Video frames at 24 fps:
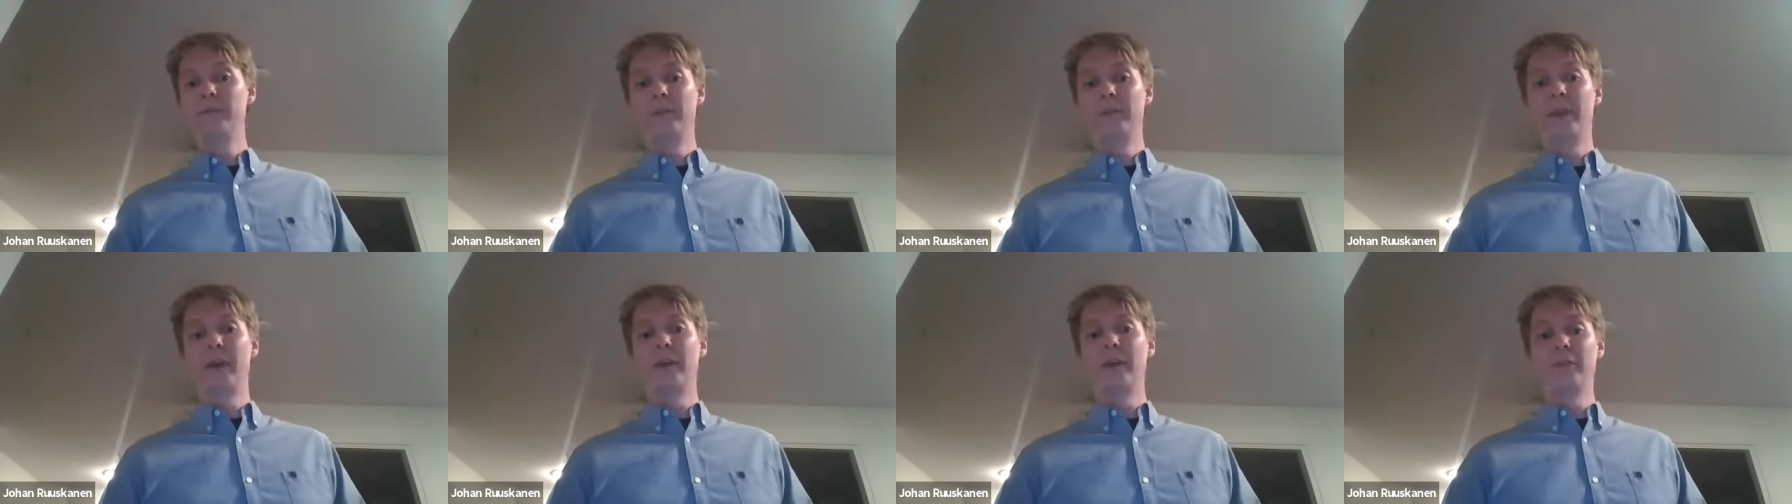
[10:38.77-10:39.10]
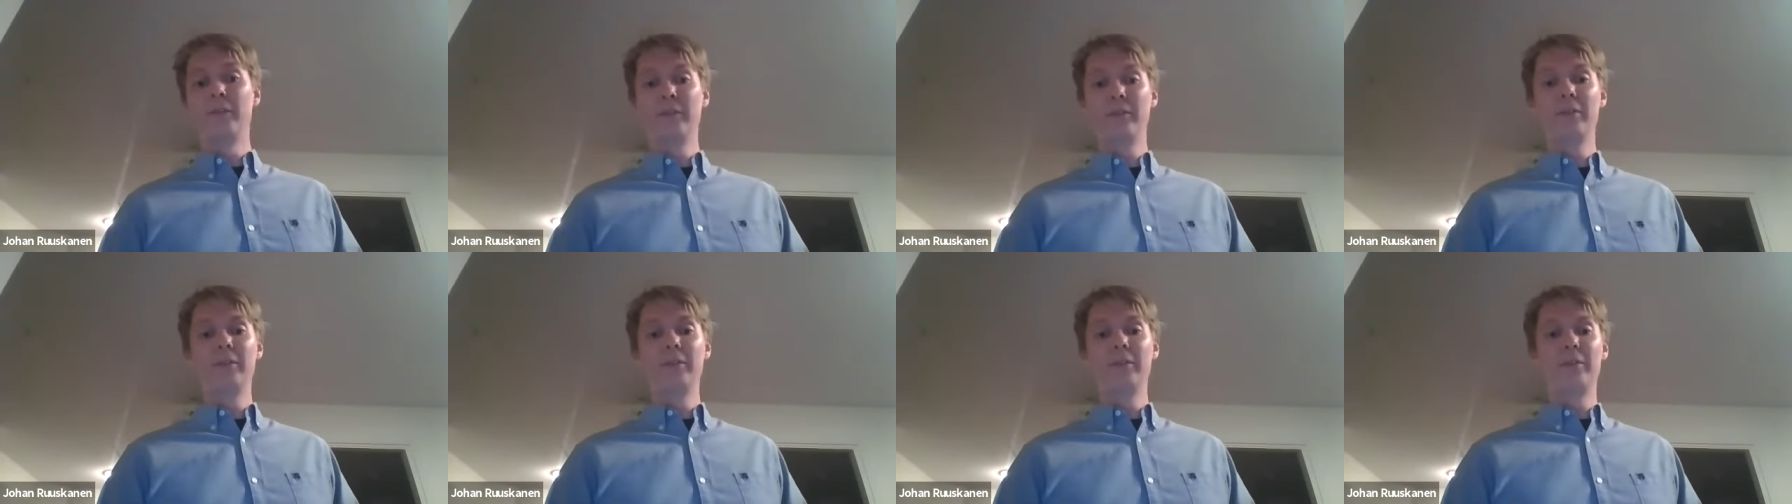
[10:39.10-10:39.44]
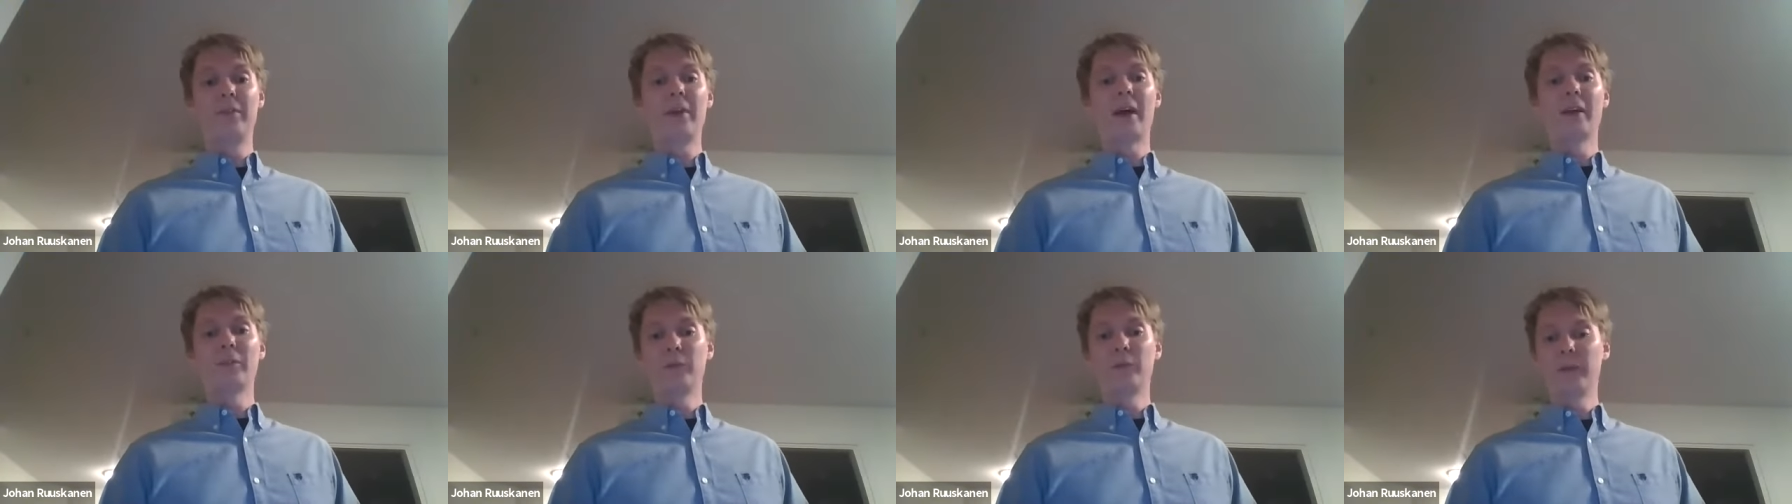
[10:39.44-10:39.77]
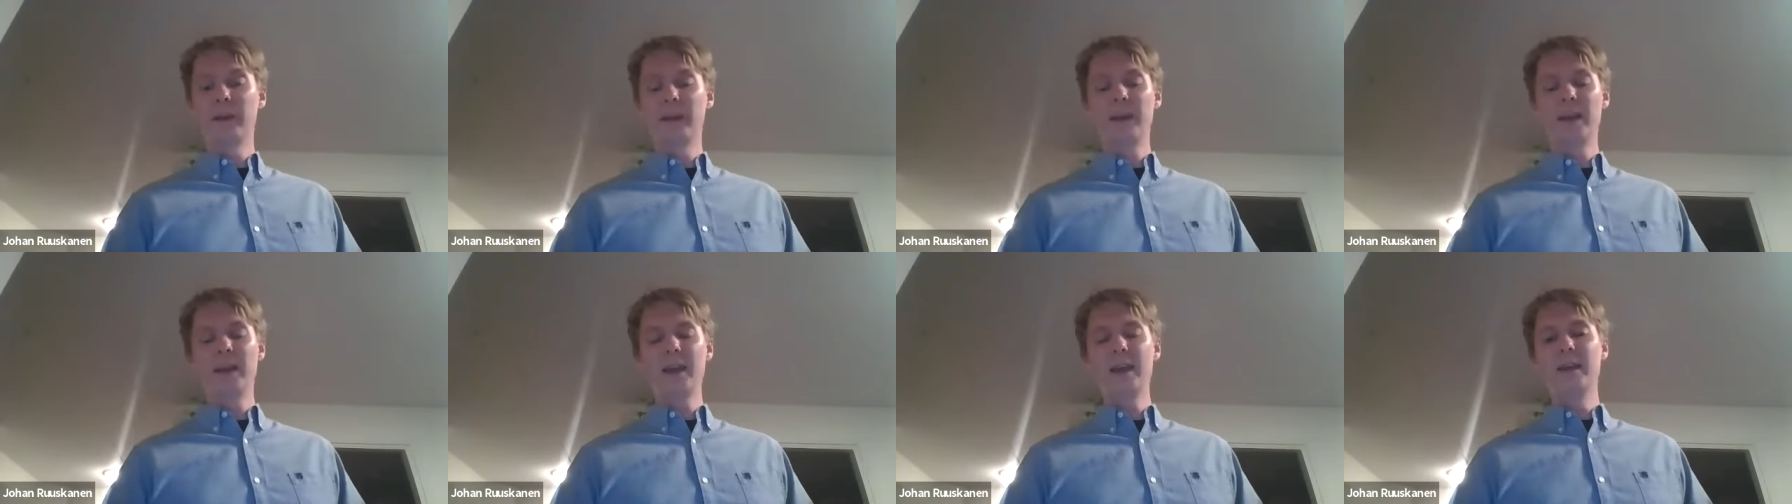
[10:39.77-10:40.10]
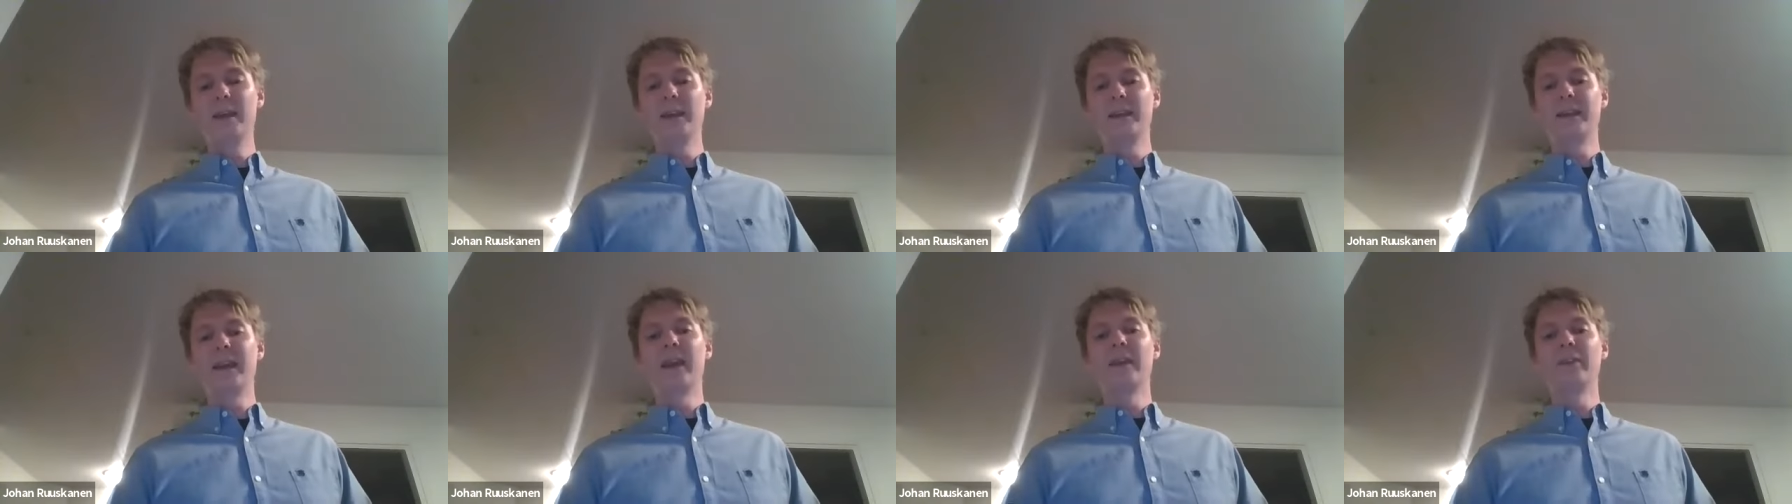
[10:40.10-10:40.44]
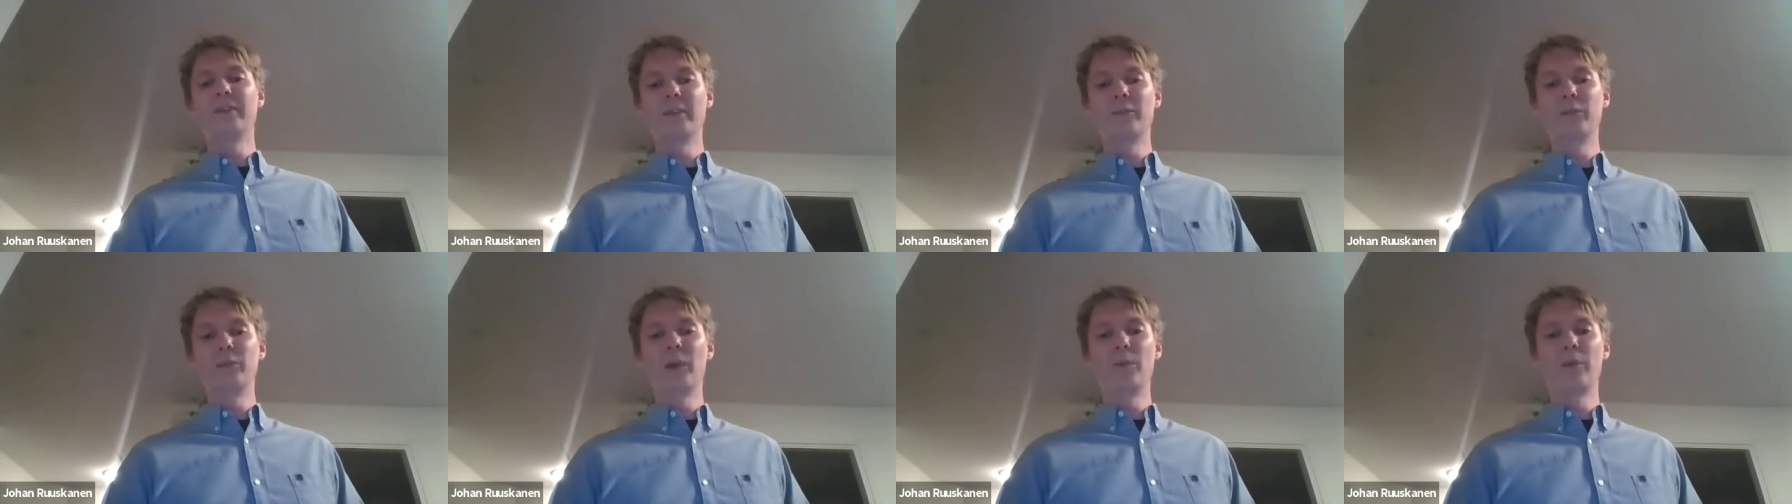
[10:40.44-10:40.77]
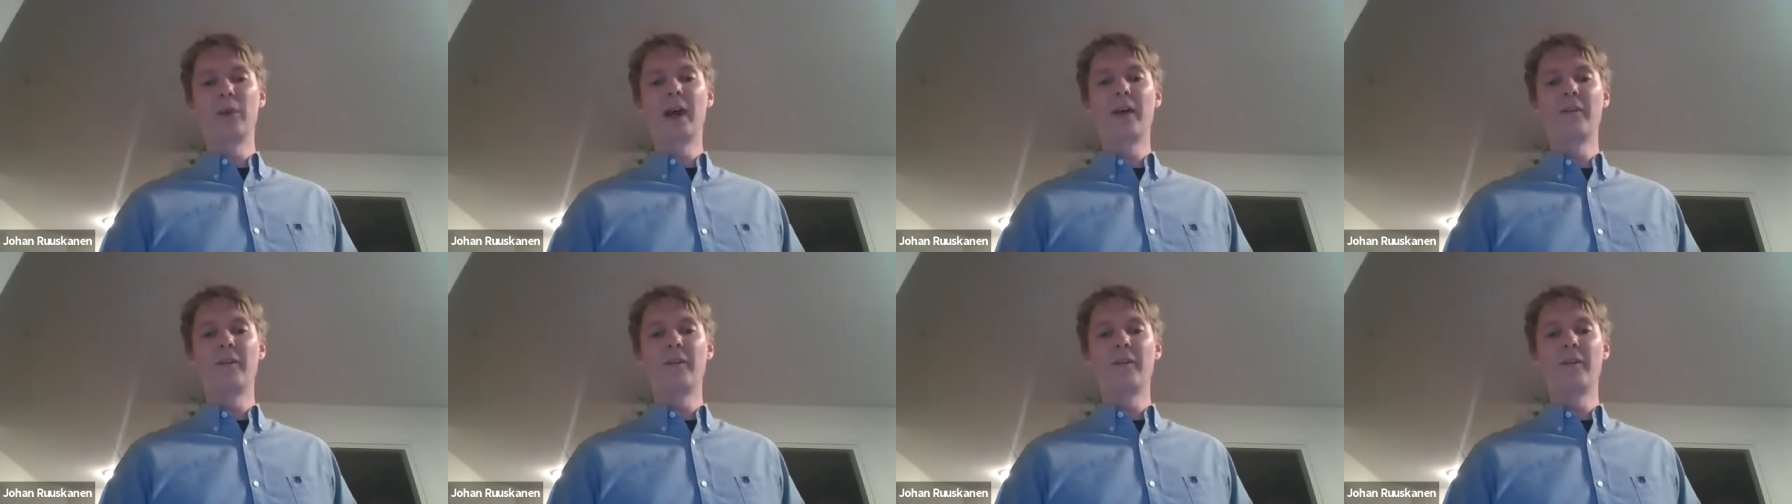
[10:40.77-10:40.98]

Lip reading: then that would indicate that we would